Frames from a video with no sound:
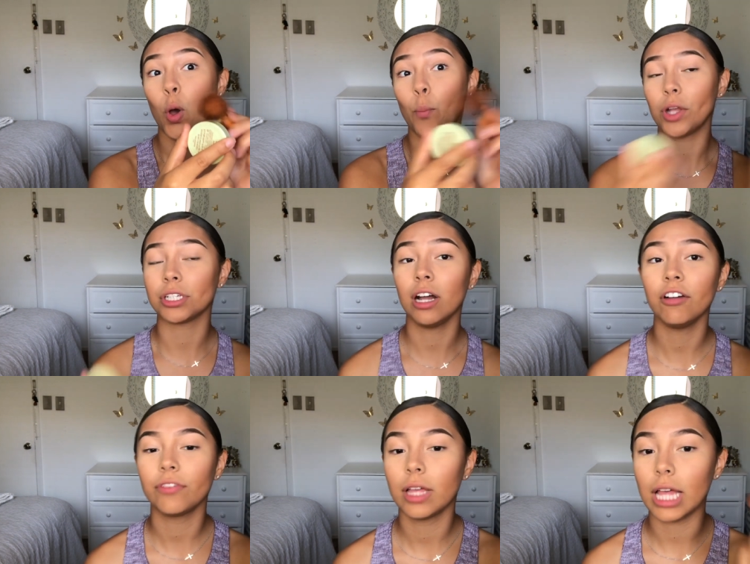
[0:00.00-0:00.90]
brush it
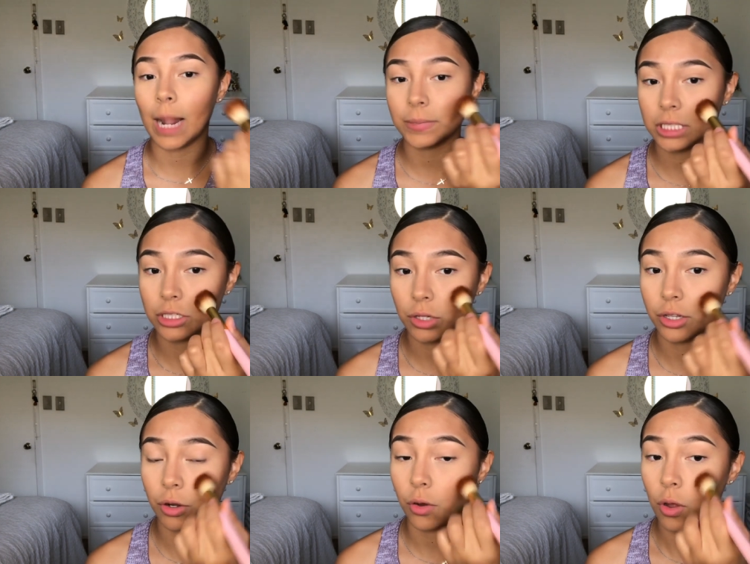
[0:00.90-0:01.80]
off, and I'm just gonna do a
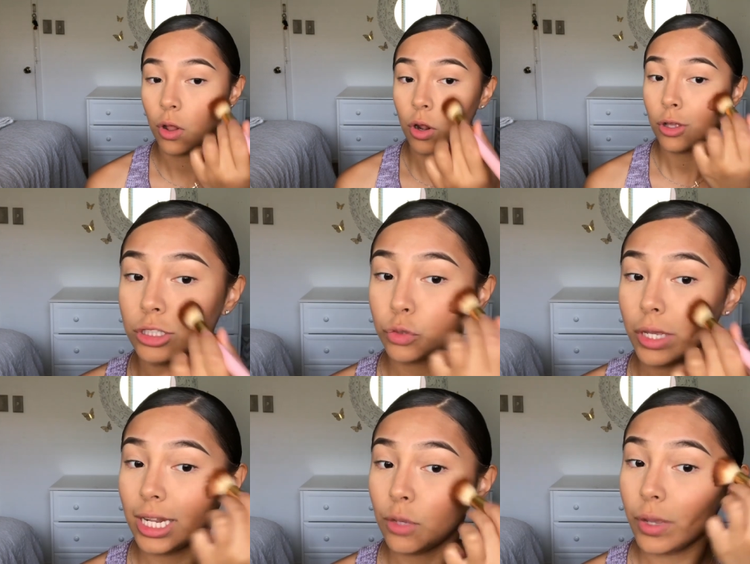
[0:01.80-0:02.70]
little
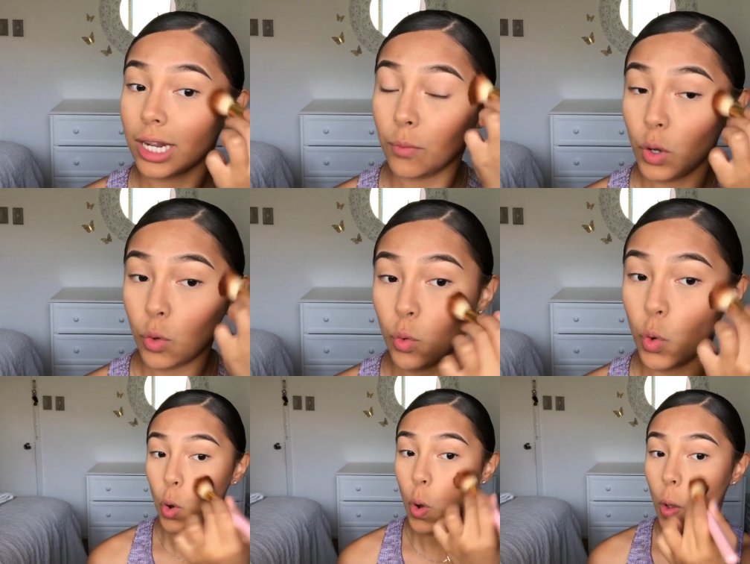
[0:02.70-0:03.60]
squiggly wiggly woo,
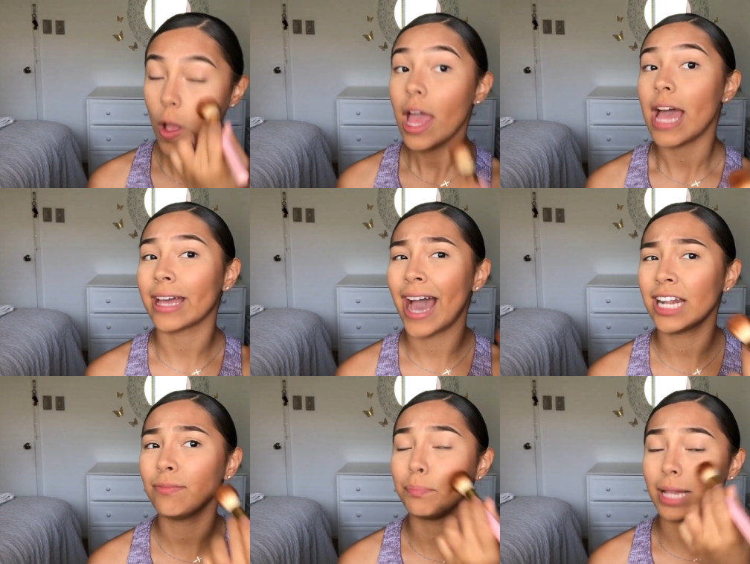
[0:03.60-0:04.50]
and kind
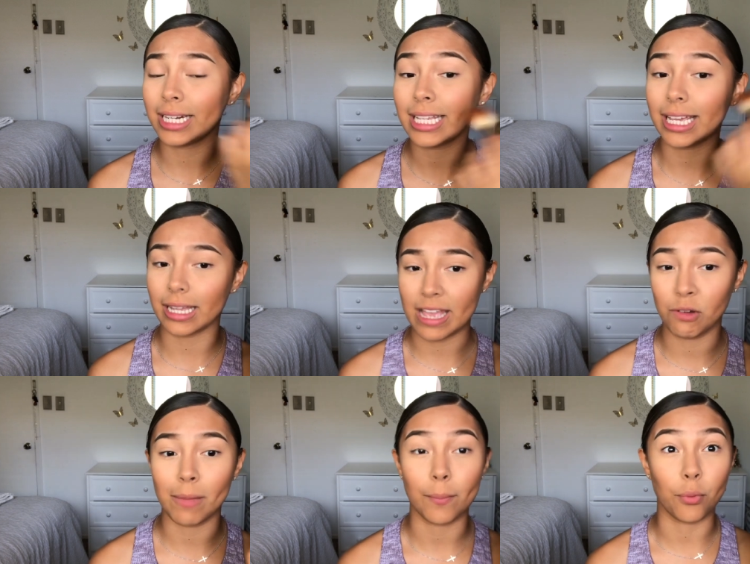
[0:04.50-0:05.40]
of blending it in with
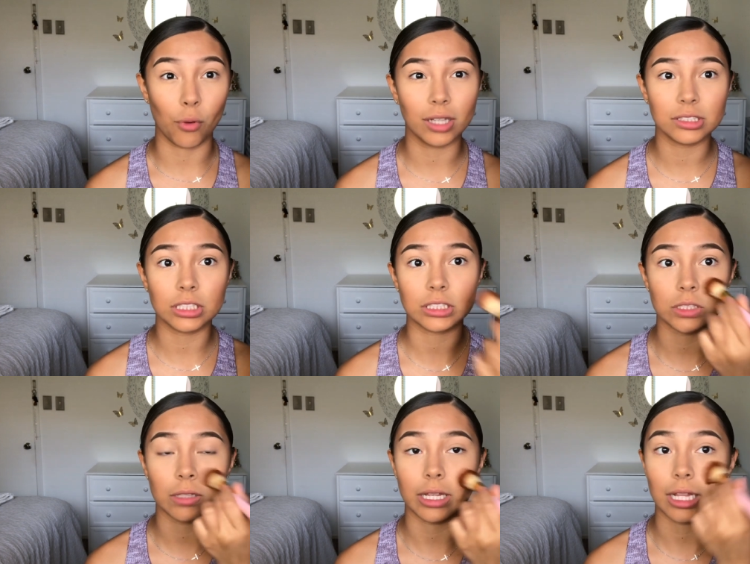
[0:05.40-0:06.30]
my bronzer so
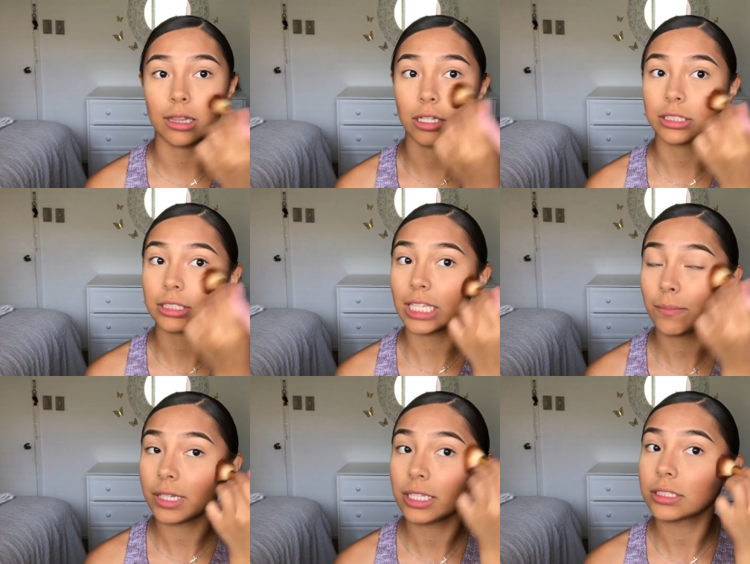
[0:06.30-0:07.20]
like it looks
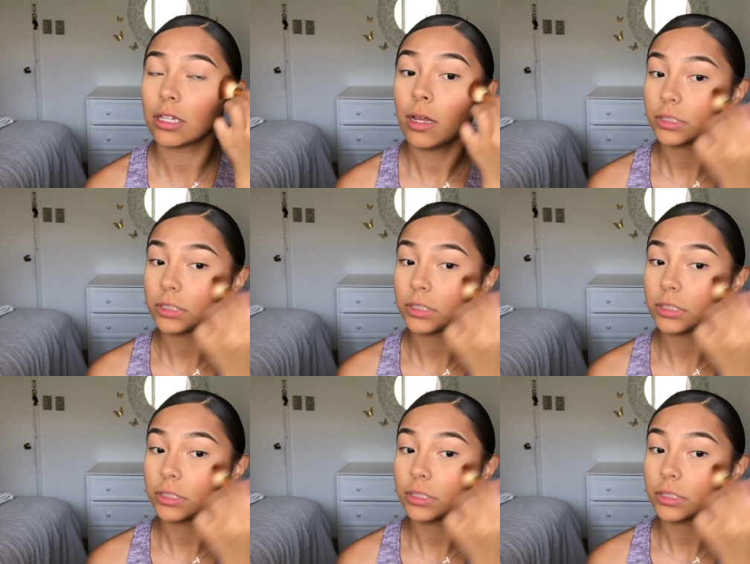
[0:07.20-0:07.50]
seamless.